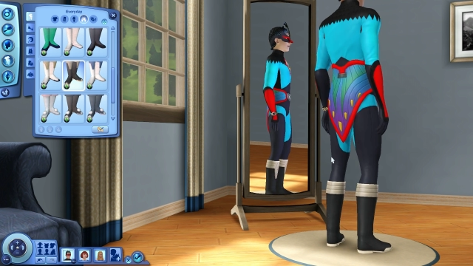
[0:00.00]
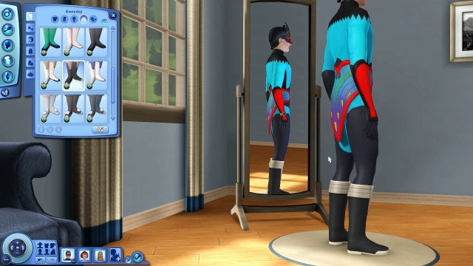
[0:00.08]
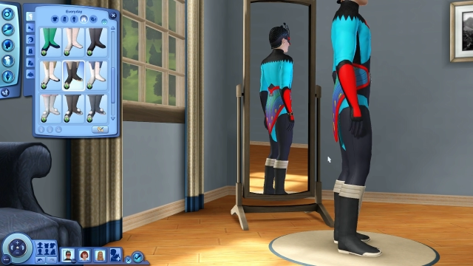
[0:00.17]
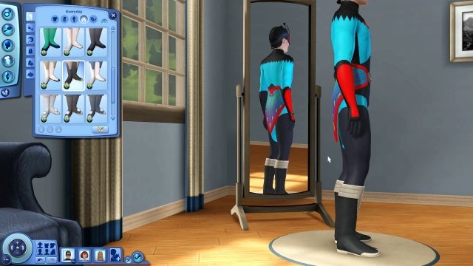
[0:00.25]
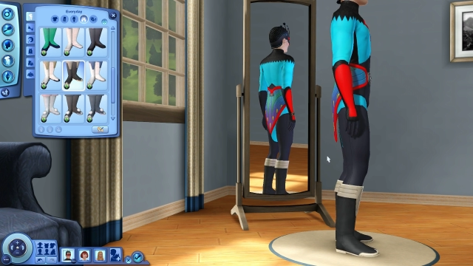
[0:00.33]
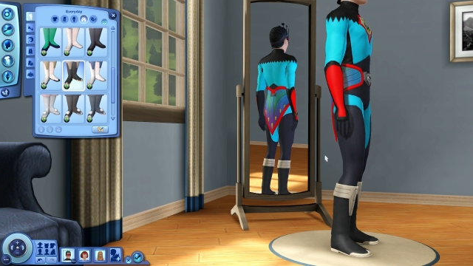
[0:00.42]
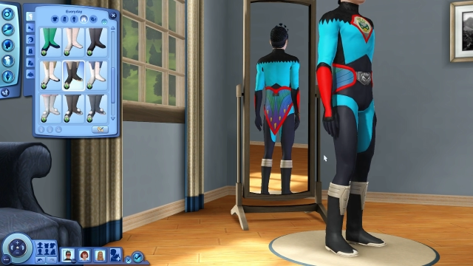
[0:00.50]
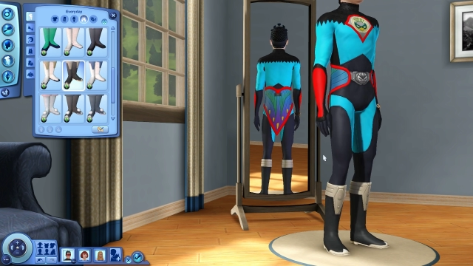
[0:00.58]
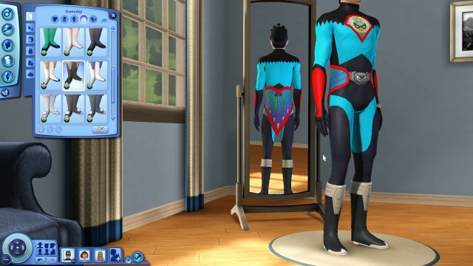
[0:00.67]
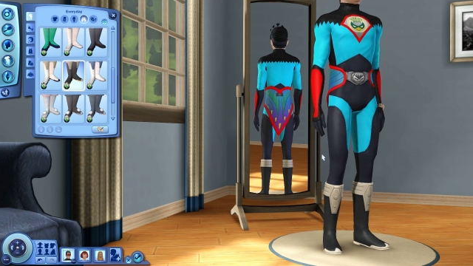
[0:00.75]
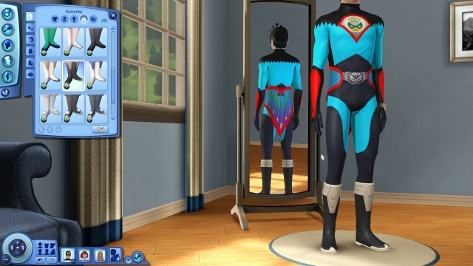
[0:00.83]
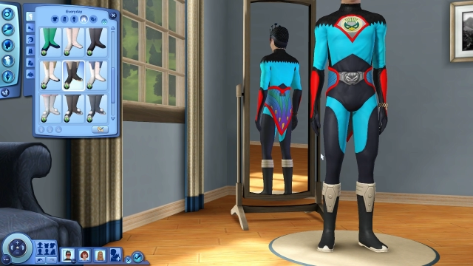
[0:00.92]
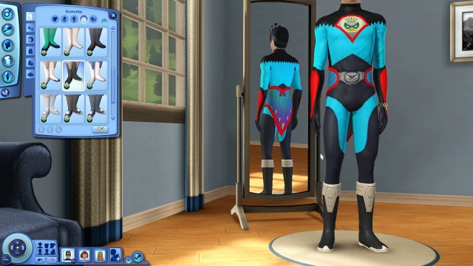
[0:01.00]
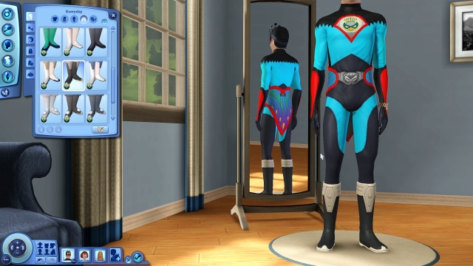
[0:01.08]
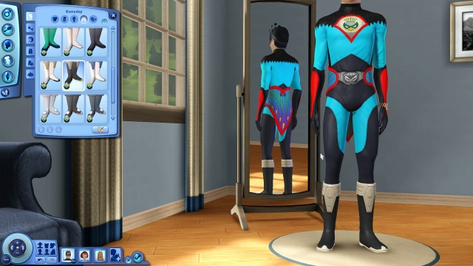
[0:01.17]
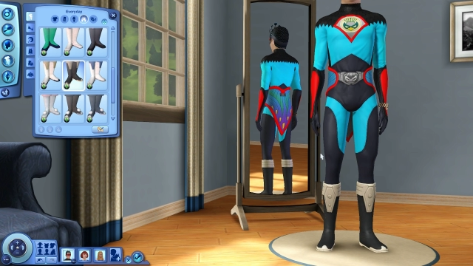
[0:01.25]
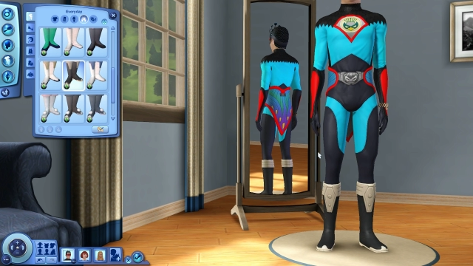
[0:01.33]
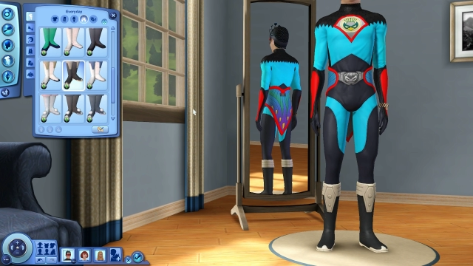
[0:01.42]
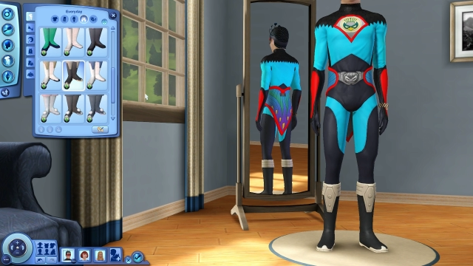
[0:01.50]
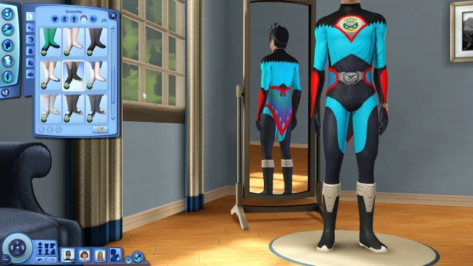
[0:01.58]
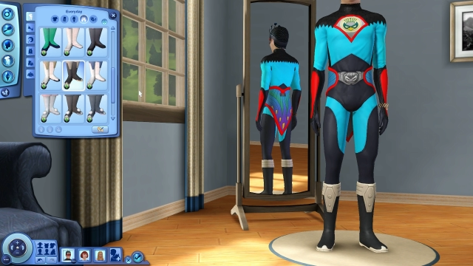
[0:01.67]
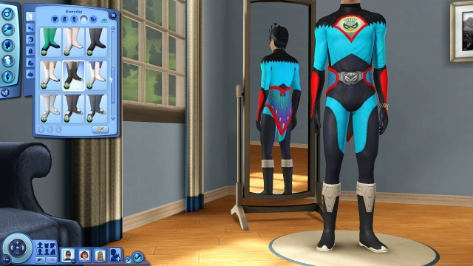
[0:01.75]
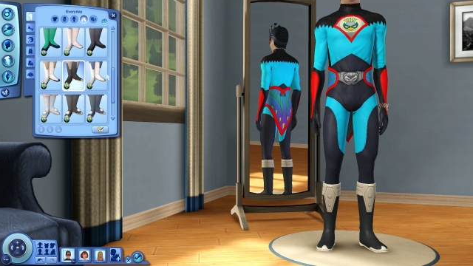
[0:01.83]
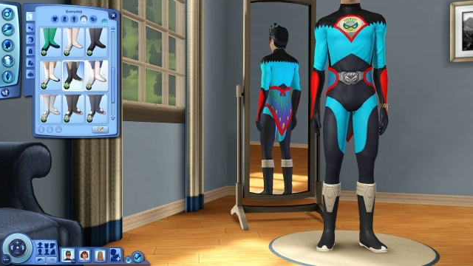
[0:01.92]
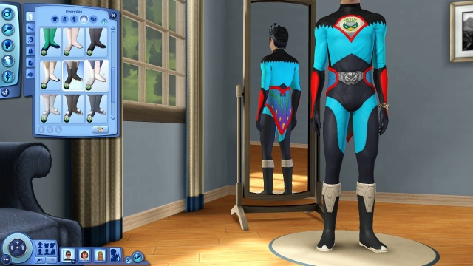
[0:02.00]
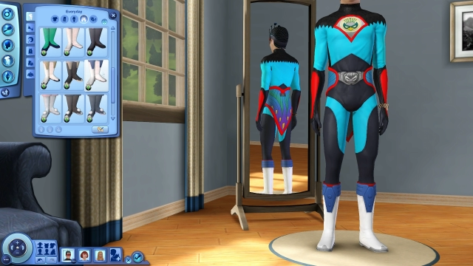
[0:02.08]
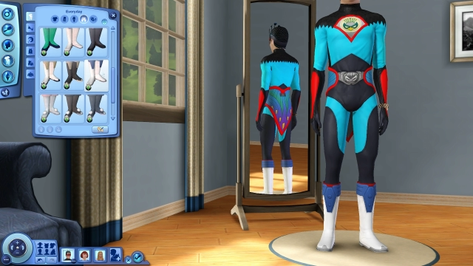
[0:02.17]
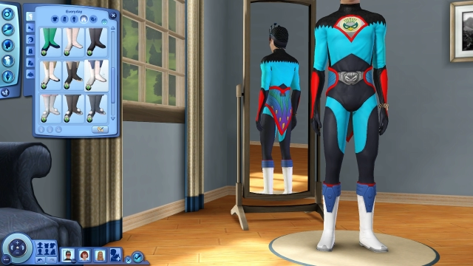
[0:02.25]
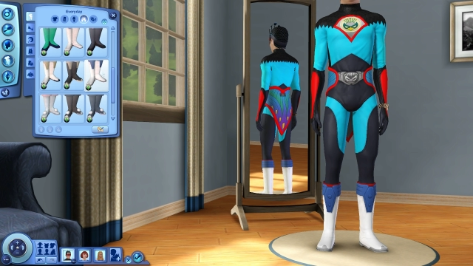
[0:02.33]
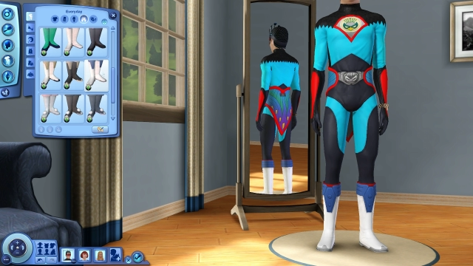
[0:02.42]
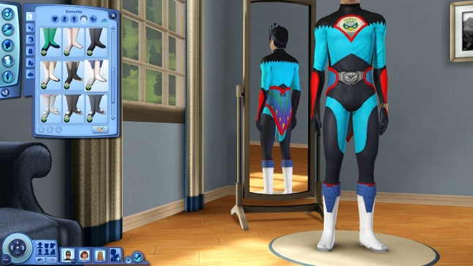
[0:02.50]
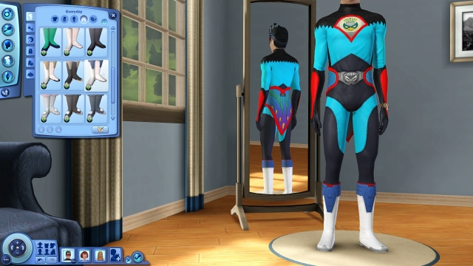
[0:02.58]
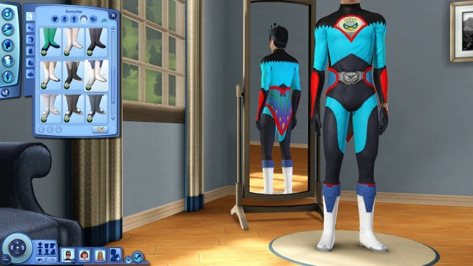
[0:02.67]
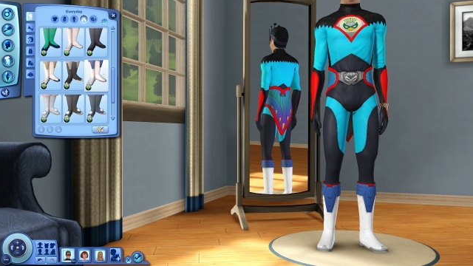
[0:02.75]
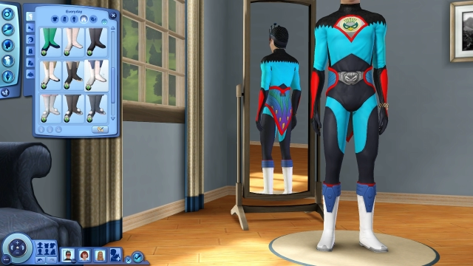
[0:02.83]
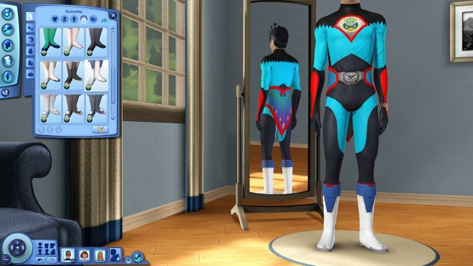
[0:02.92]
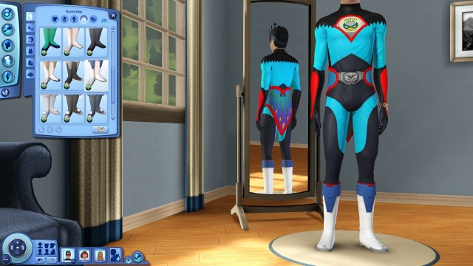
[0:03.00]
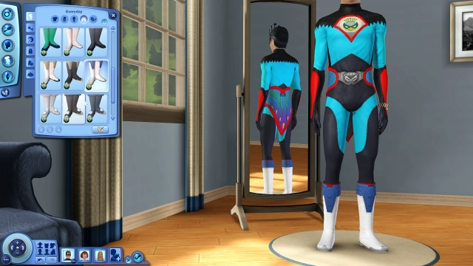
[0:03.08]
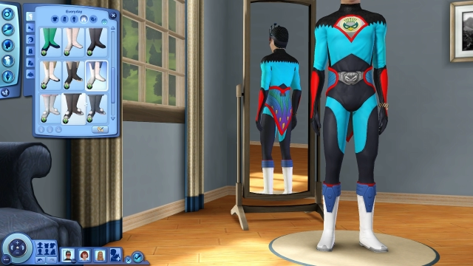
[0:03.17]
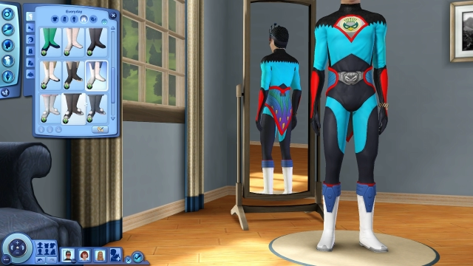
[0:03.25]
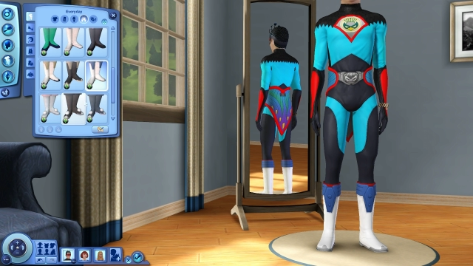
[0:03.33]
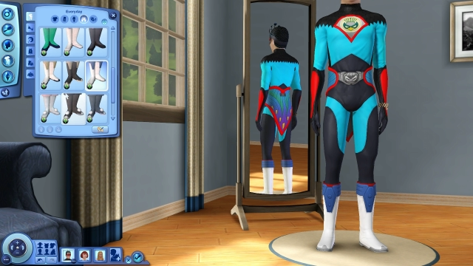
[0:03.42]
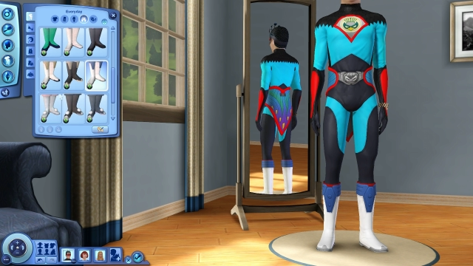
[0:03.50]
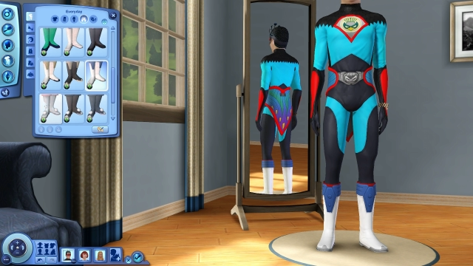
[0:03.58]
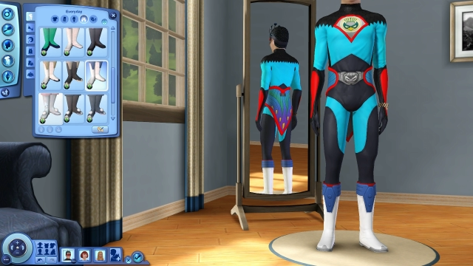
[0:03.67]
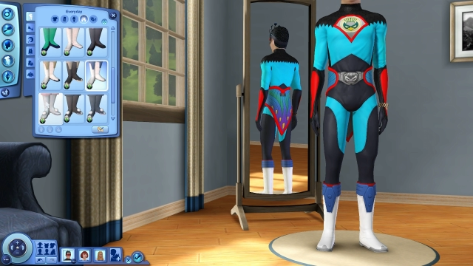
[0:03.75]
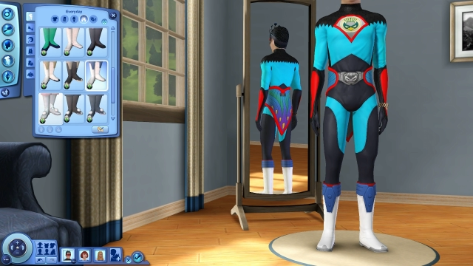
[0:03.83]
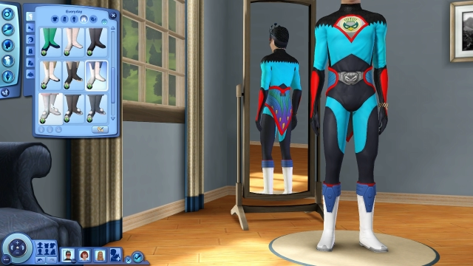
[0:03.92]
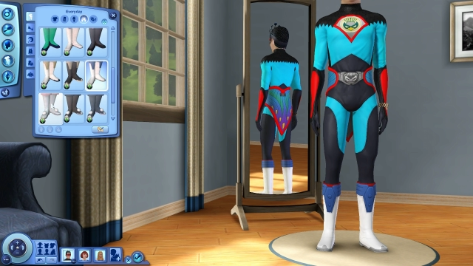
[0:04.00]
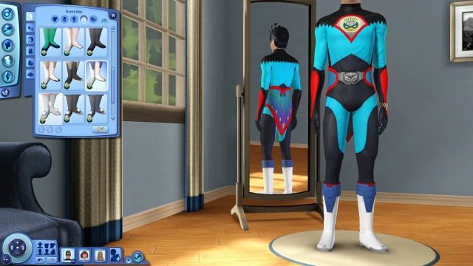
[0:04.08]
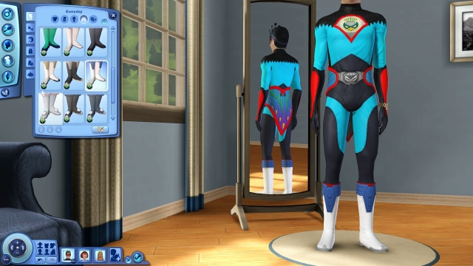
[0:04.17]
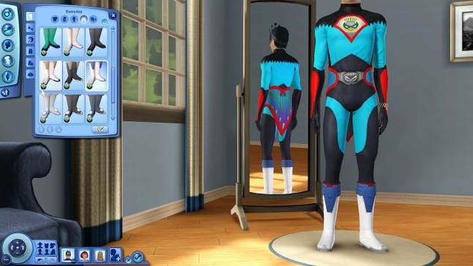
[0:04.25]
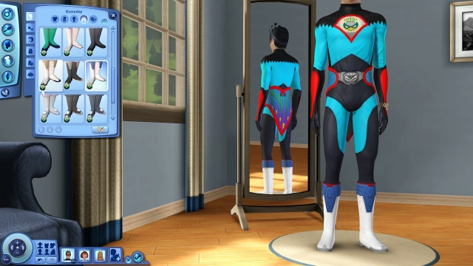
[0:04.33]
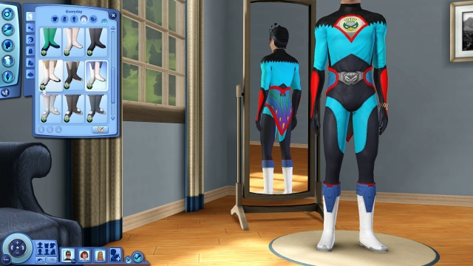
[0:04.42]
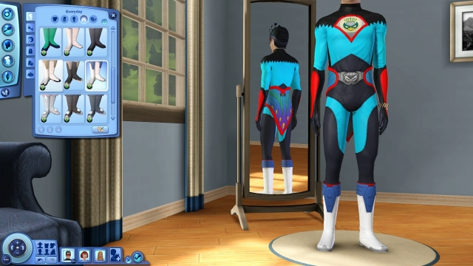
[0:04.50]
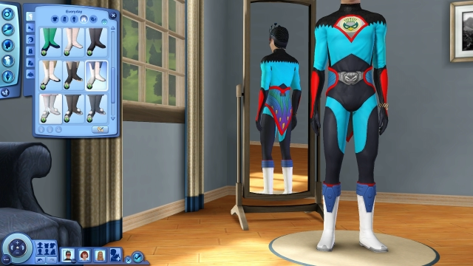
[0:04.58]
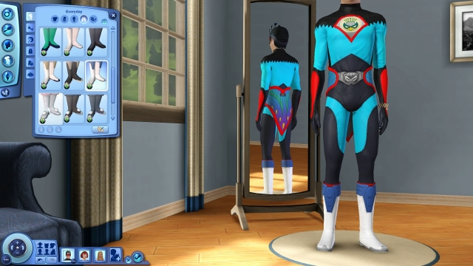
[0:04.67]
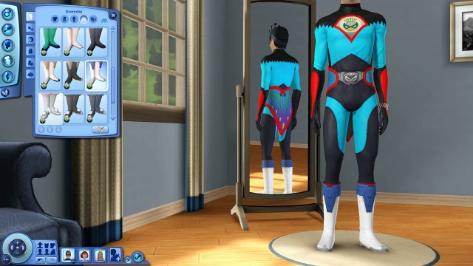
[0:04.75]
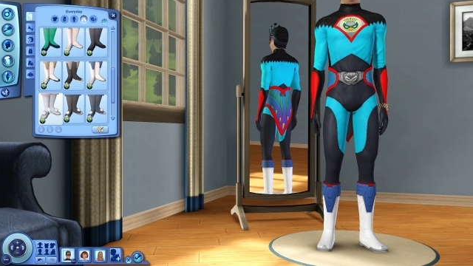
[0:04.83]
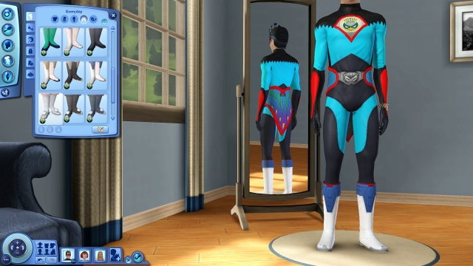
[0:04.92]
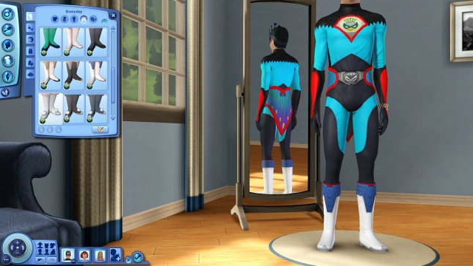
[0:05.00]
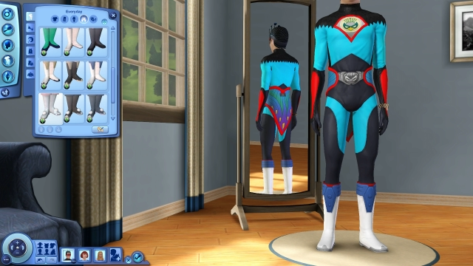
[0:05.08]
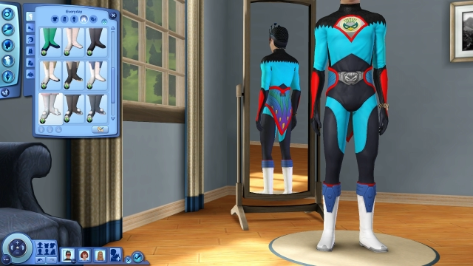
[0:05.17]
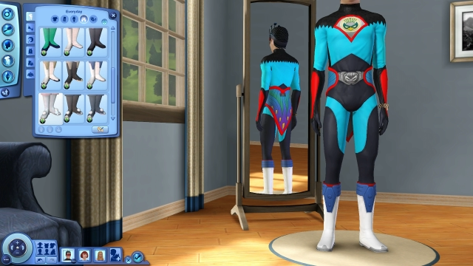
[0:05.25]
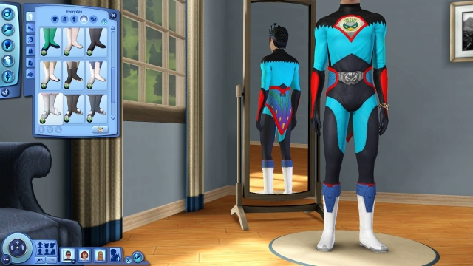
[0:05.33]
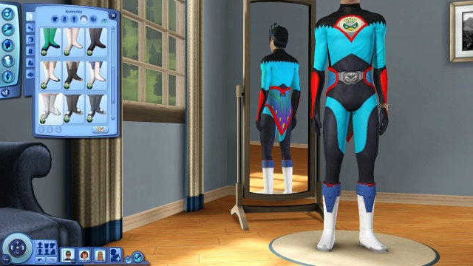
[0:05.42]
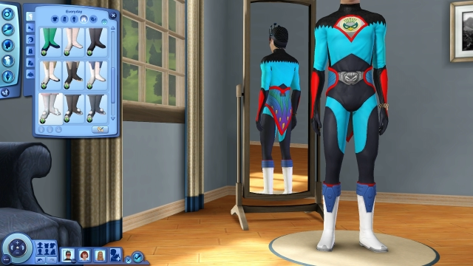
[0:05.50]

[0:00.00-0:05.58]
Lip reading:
[unreadable: no face in view]